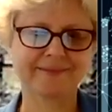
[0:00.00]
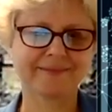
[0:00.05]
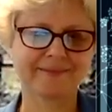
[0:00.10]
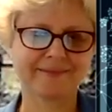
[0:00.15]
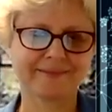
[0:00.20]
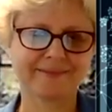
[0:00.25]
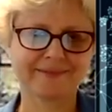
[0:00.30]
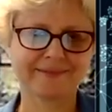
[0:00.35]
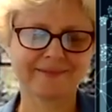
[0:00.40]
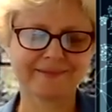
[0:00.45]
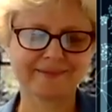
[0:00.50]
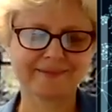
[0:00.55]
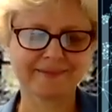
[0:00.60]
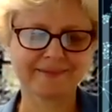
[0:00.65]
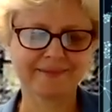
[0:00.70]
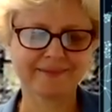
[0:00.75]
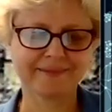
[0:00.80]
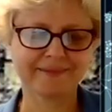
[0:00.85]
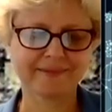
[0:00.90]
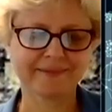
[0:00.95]

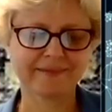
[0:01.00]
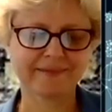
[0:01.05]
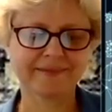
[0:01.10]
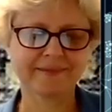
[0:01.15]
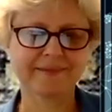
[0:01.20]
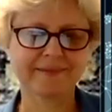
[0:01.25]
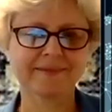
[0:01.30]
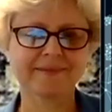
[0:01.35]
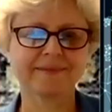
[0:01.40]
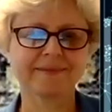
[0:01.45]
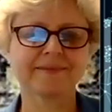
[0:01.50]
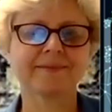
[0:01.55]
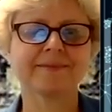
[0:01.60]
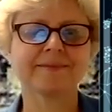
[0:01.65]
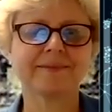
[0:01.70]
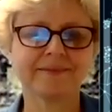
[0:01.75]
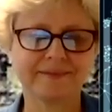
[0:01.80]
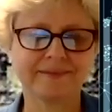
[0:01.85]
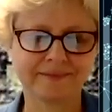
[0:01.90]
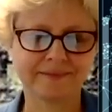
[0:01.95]

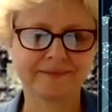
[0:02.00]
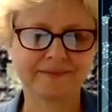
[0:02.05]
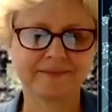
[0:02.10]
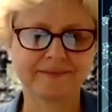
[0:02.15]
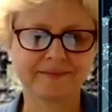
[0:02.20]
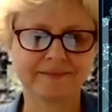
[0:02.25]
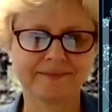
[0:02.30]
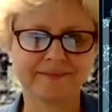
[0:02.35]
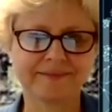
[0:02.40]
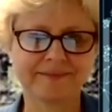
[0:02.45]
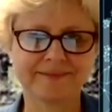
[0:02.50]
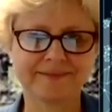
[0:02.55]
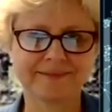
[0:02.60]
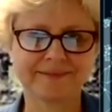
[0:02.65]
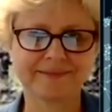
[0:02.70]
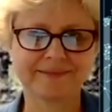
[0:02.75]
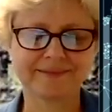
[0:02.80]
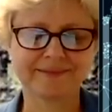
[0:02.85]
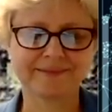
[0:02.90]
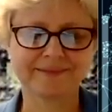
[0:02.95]

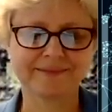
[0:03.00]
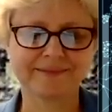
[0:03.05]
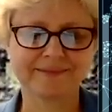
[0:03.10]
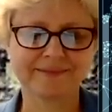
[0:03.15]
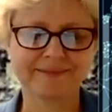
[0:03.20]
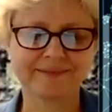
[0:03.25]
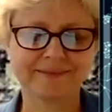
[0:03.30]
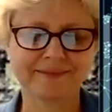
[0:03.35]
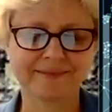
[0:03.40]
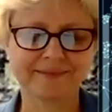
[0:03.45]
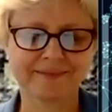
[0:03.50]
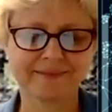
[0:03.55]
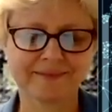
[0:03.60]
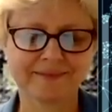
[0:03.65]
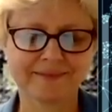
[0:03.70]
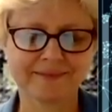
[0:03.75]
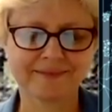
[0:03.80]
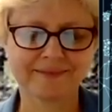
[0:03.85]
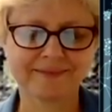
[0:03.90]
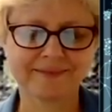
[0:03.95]

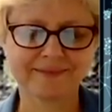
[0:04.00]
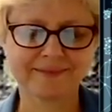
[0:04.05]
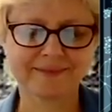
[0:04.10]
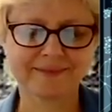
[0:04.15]
(silent)